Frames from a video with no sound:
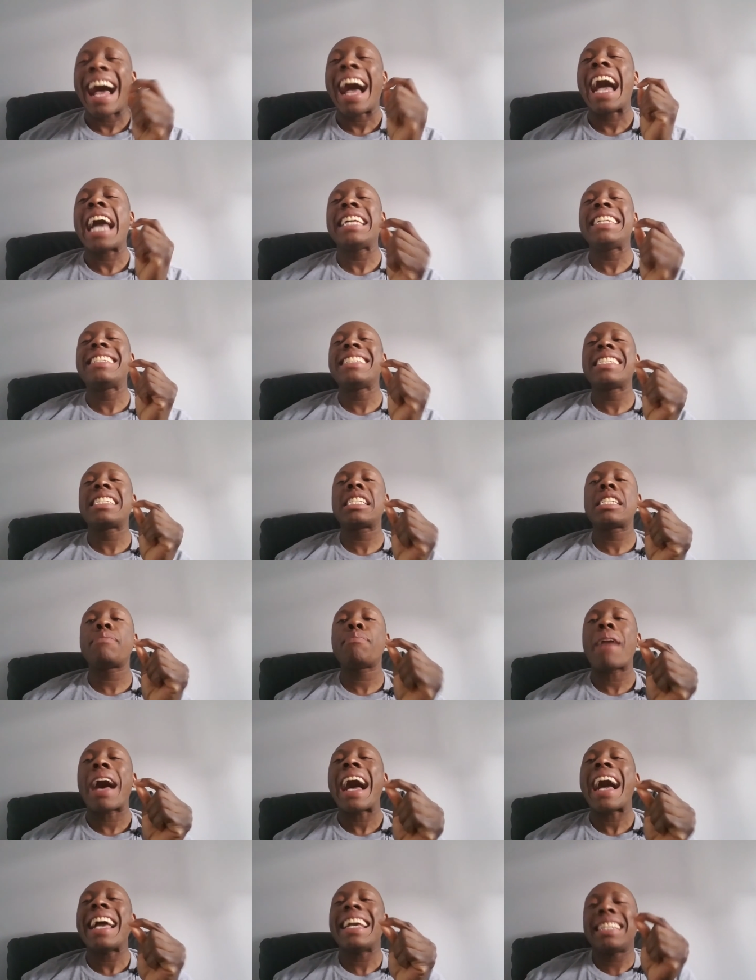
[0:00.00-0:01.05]
I
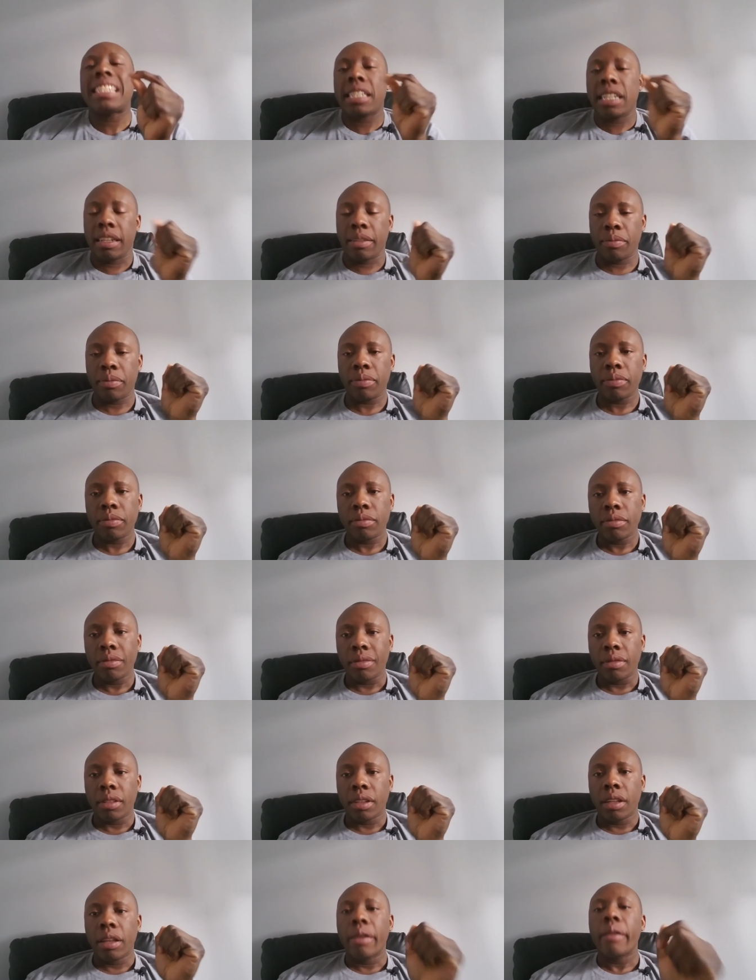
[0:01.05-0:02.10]
despise him
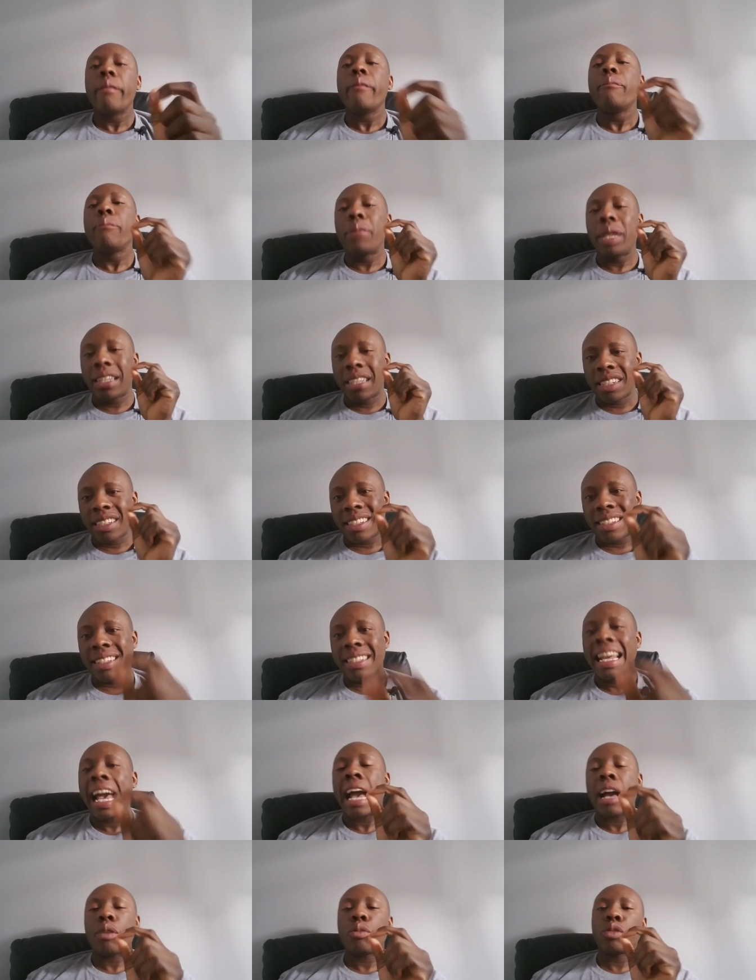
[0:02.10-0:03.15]

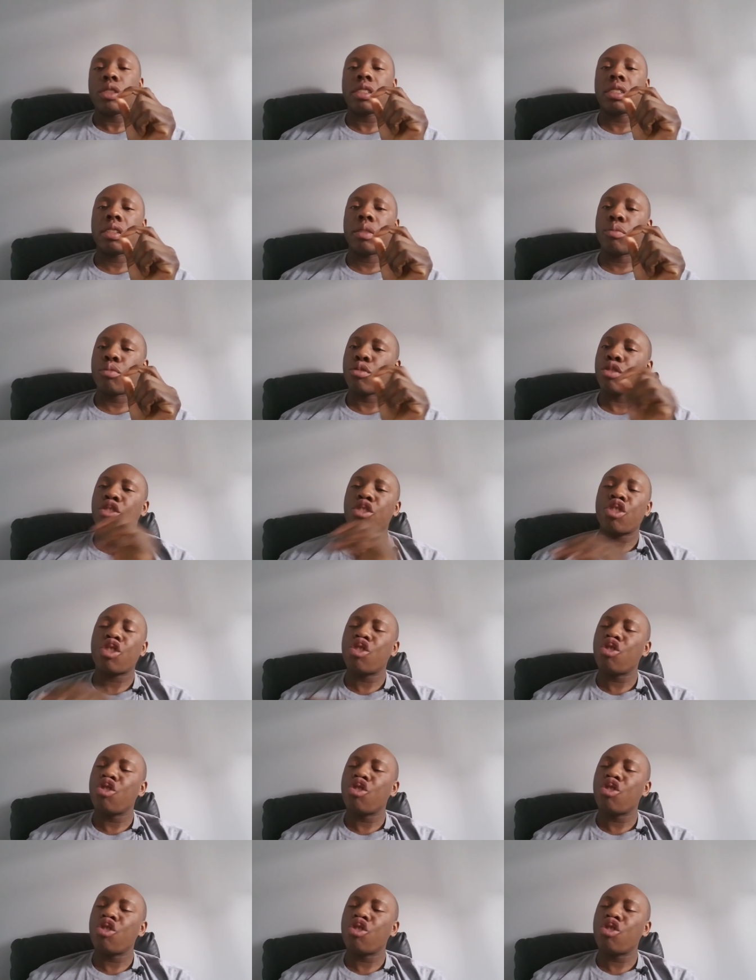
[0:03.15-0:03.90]
because that was some